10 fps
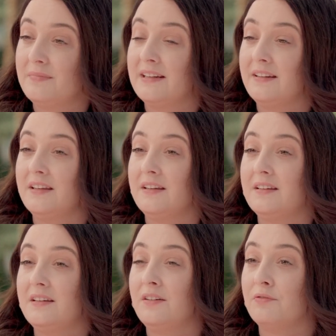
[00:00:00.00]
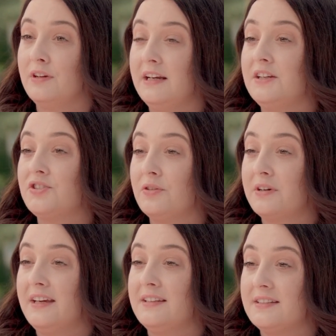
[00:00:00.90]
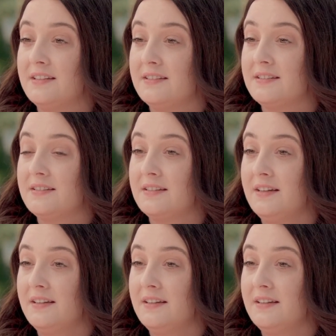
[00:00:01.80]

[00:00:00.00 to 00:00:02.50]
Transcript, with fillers: and I think it really showcases